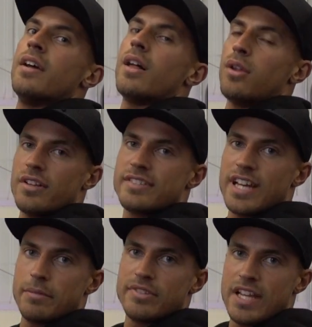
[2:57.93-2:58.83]
A lot of
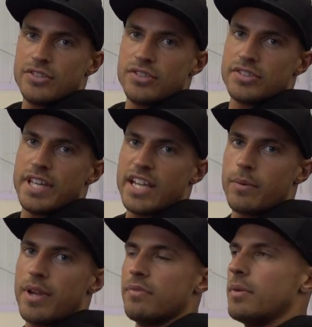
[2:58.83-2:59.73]
time the tension is taken
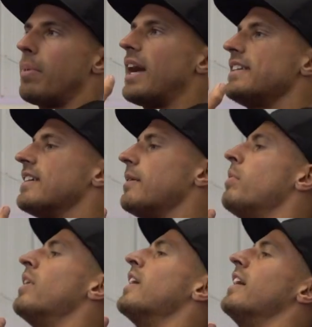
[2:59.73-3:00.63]
away from the bicep
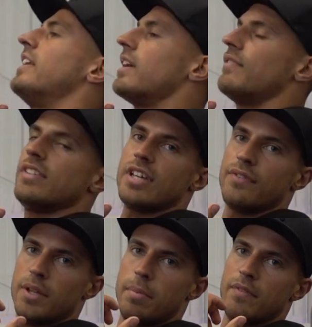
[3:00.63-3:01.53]
and you give
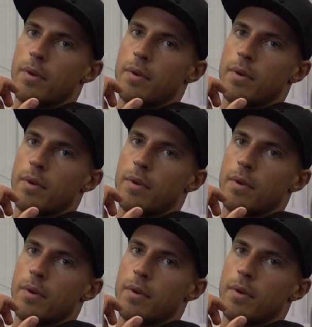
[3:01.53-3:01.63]
yourself a little bit